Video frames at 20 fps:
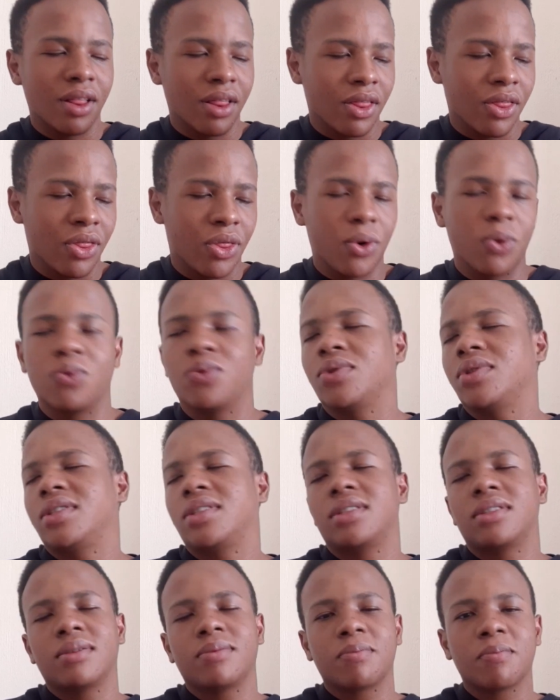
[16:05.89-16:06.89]

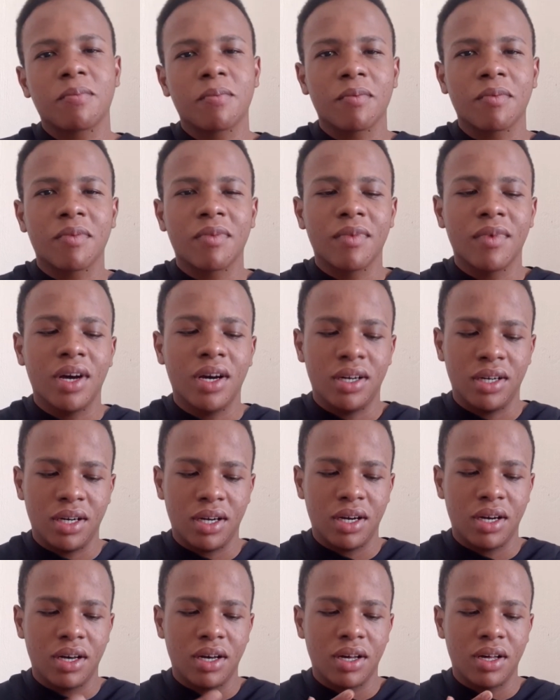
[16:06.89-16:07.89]
those
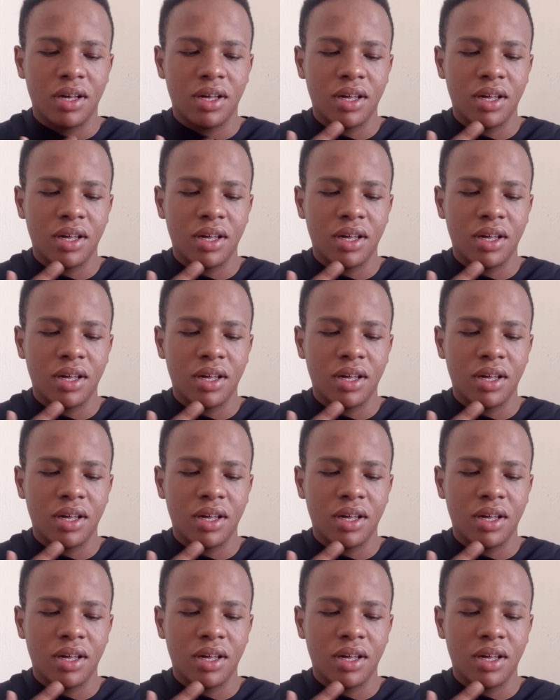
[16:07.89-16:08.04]
uh